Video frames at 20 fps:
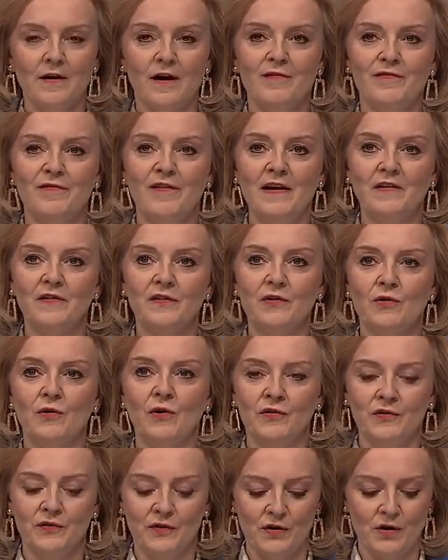our friends
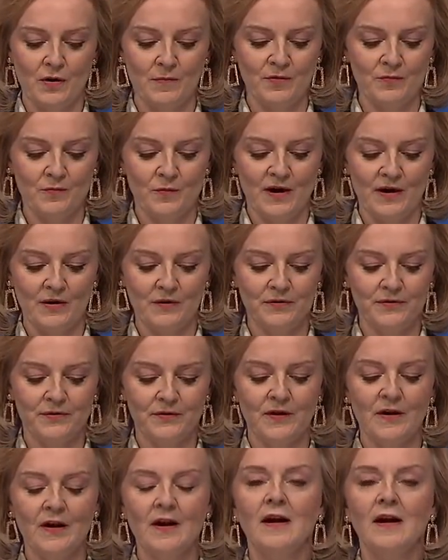across the Commonwealth,